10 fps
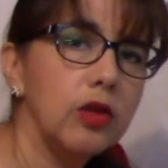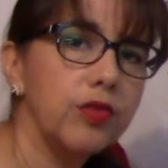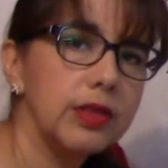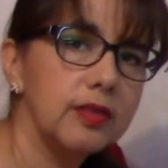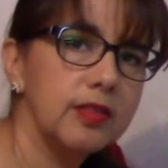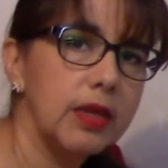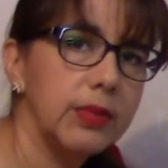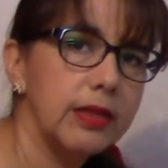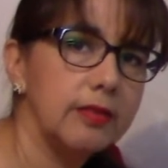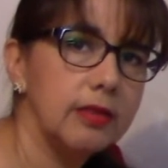of at the same
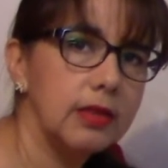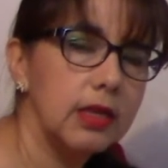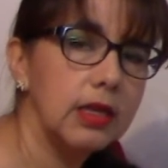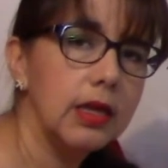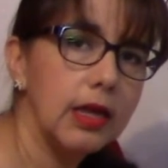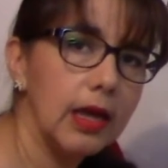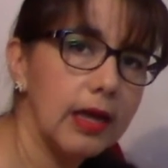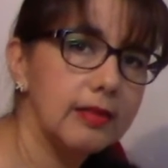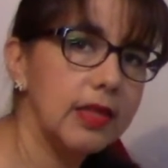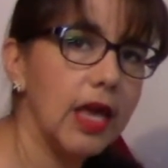density
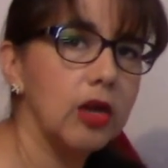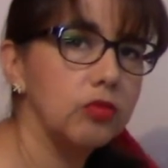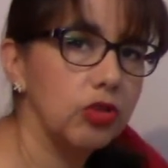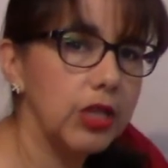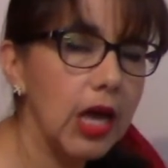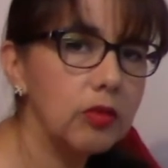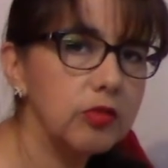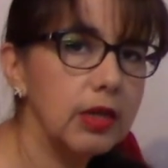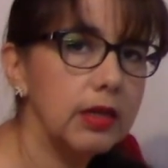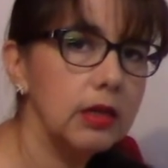as the atoms on the outside.